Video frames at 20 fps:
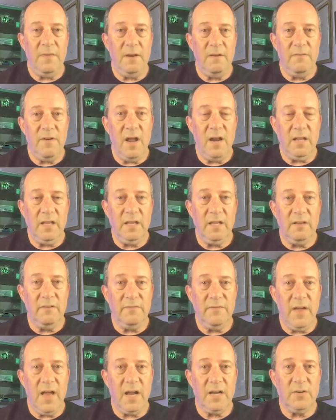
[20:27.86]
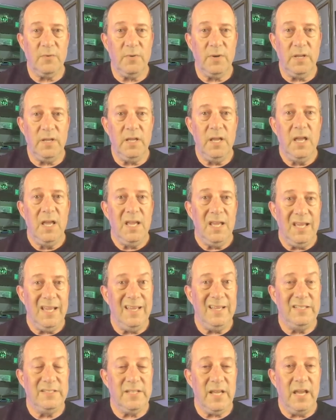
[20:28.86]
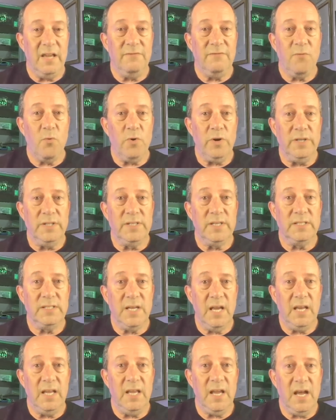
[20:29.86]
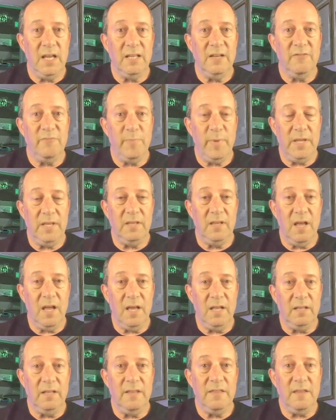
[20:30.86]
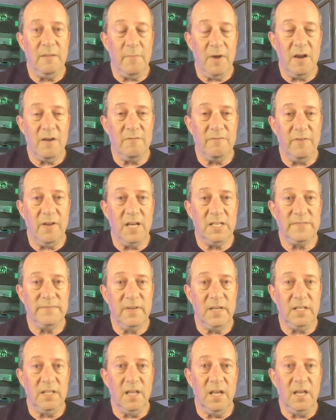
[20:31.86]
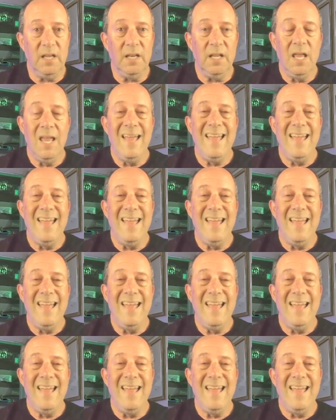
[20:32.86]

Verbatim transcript: Nevada Gigafactory is a 4680 LFP line, lithium iron phosphate line.